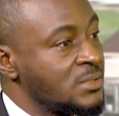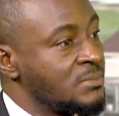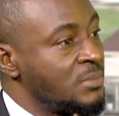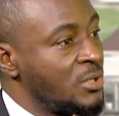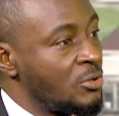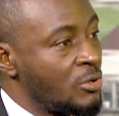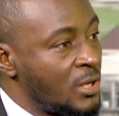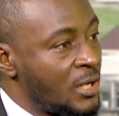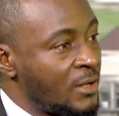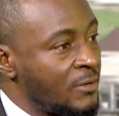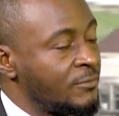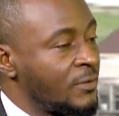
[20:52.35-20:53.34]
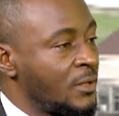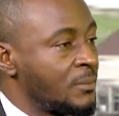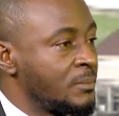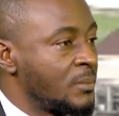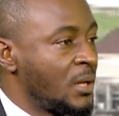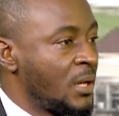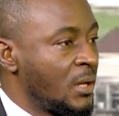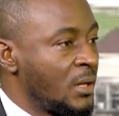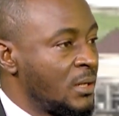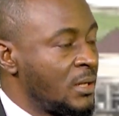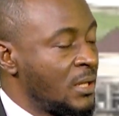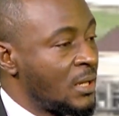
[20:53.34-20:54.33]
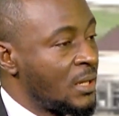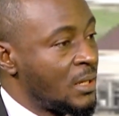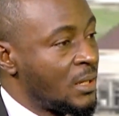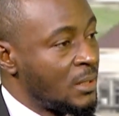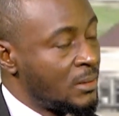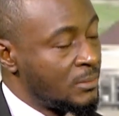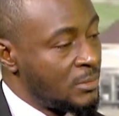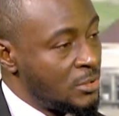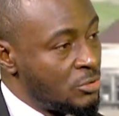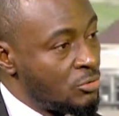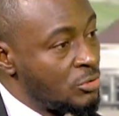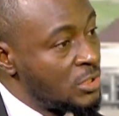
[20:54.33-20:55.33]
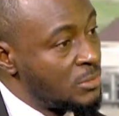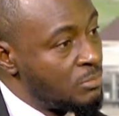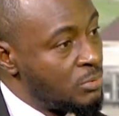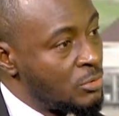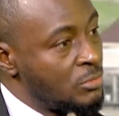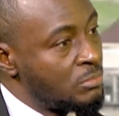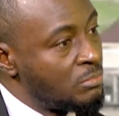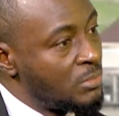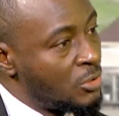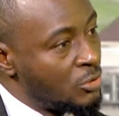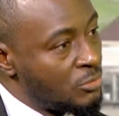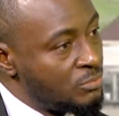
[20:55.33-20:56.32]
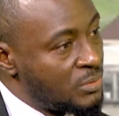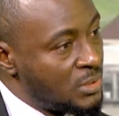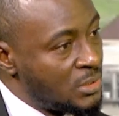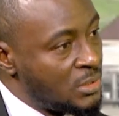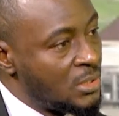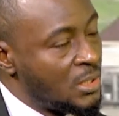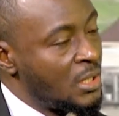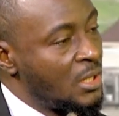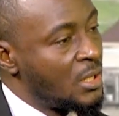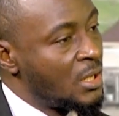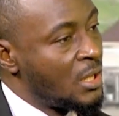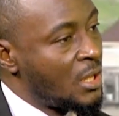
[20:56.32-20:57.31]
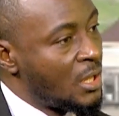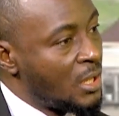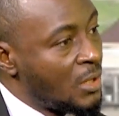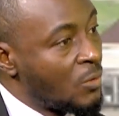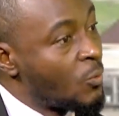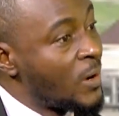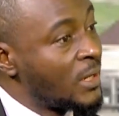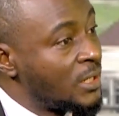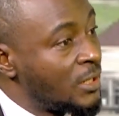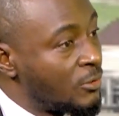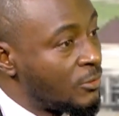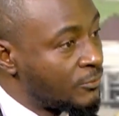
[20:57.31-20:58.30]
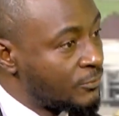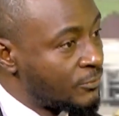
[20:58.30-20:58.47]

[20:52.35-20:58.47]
may not have their hip bone may not be wide enough